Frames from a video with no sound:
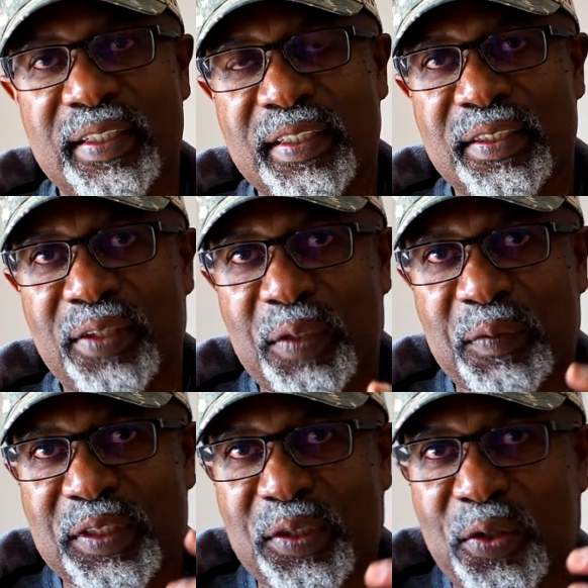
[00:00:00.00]
you know, it
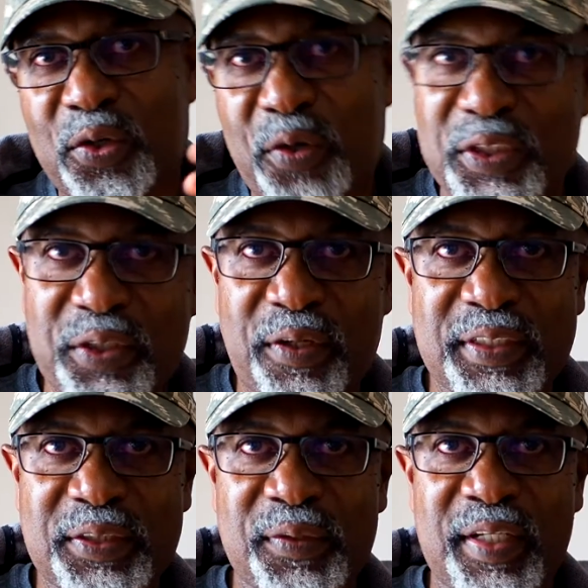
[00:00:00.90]
would crush all the
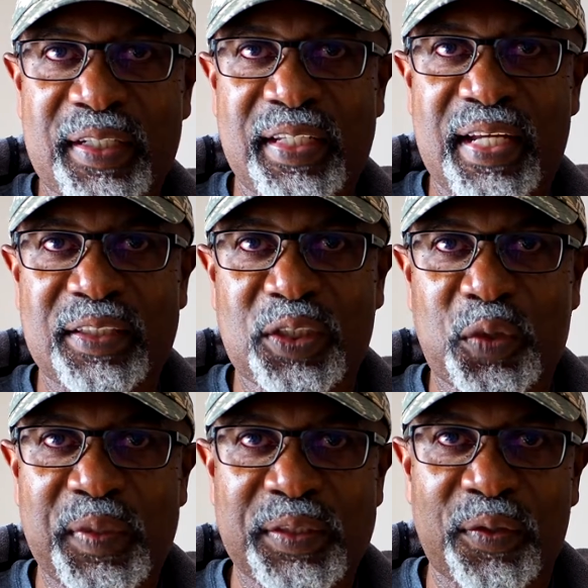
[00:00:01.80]
sugar cane and
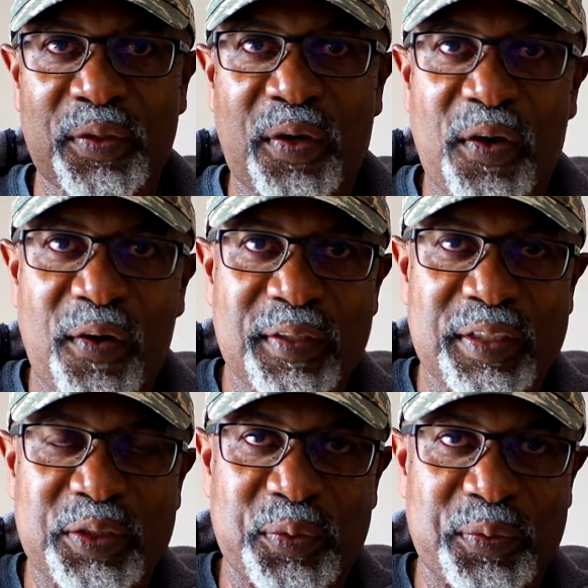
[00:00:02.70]
squeeze out all
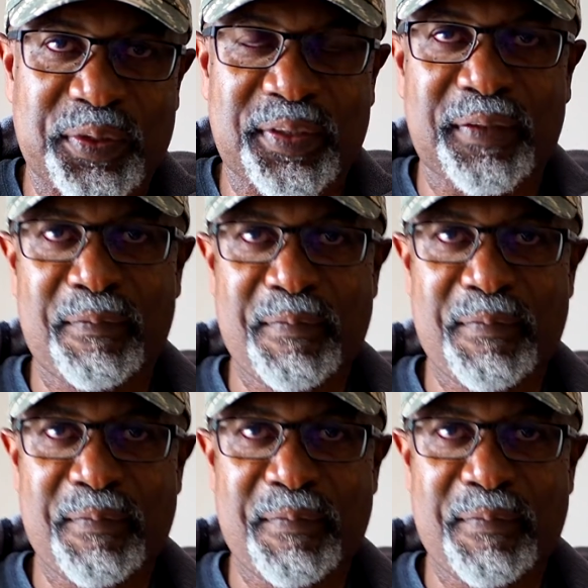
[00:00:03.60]
the juice.